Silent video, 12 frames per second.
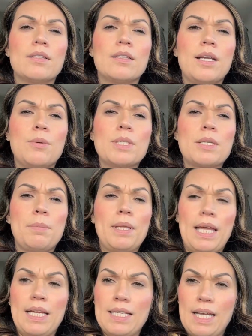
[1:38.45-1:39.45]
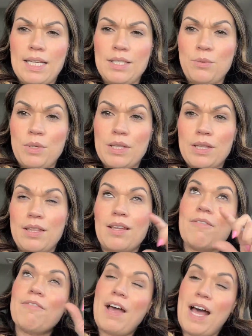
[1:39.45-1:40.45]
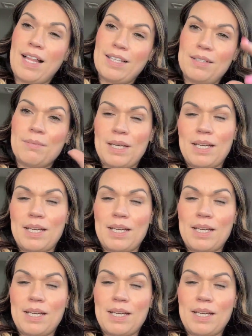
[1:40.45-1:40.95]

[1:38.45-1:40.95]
there was a play date with Fallon, my